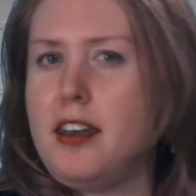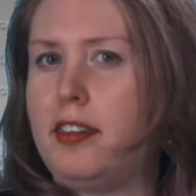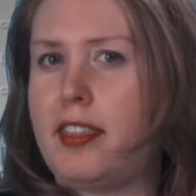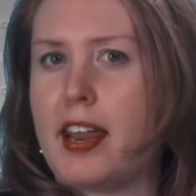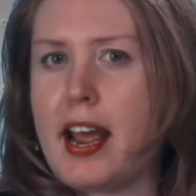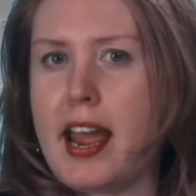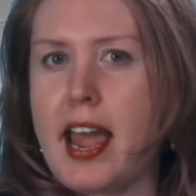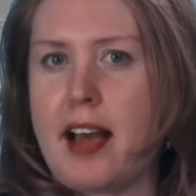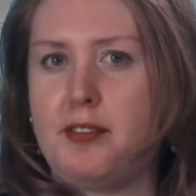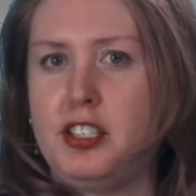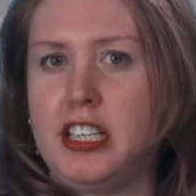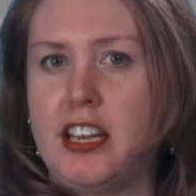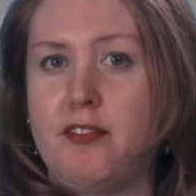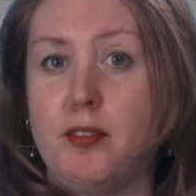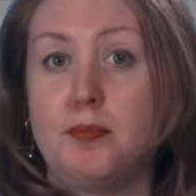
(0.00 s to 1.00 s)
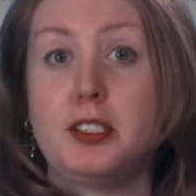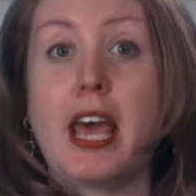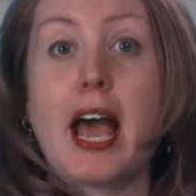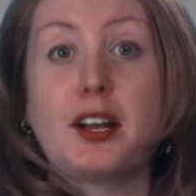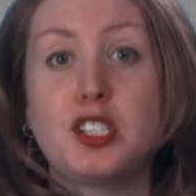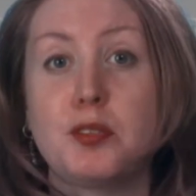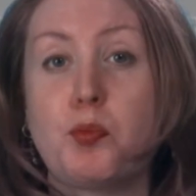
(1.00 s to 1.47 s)
that I have to give them
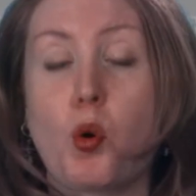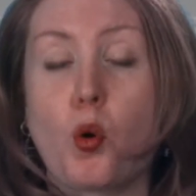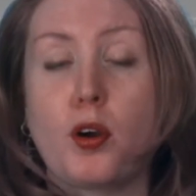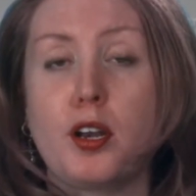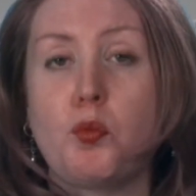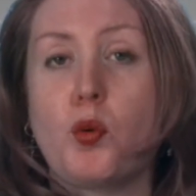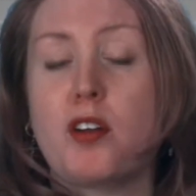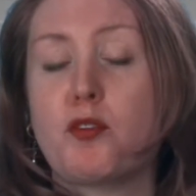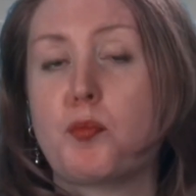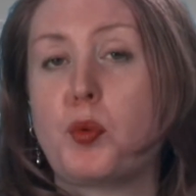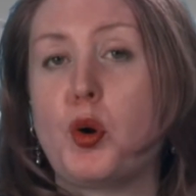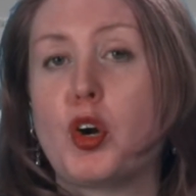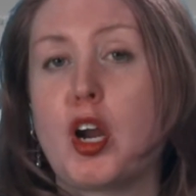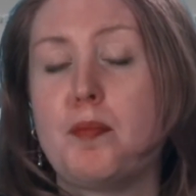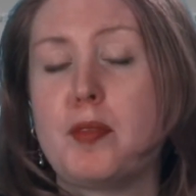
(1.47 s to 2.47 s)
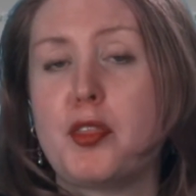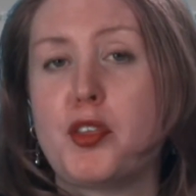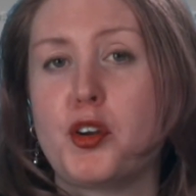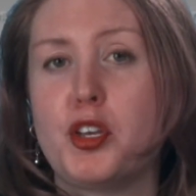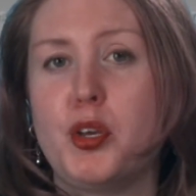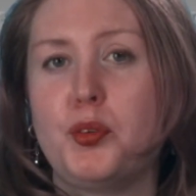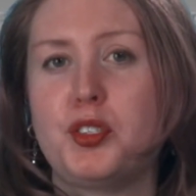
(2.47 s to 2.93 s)
tech support in whatever program that
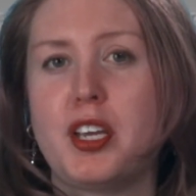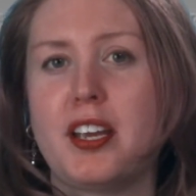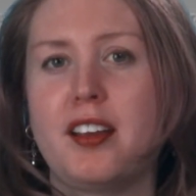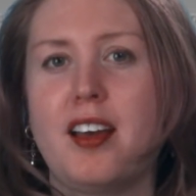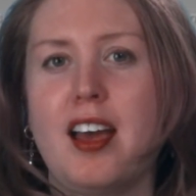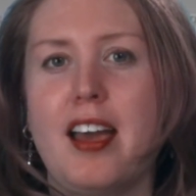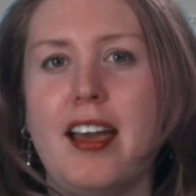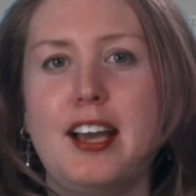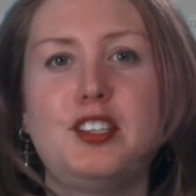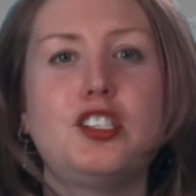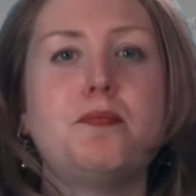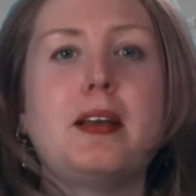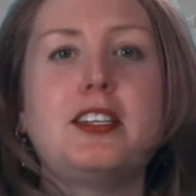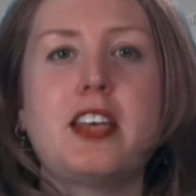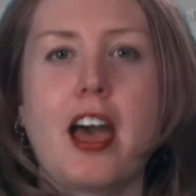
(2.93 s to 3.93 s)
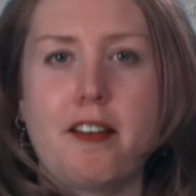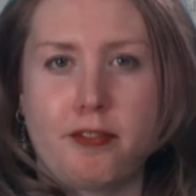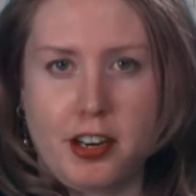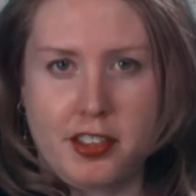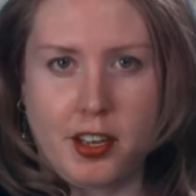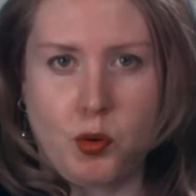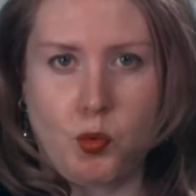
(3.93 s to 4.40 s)
they're using. It just makes
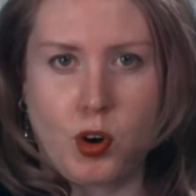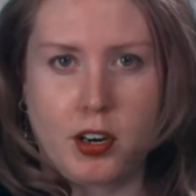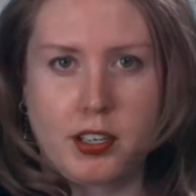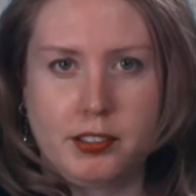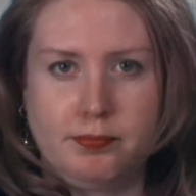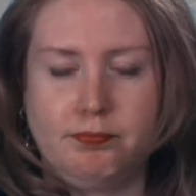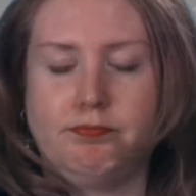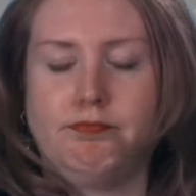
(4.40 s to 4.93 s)
everything work.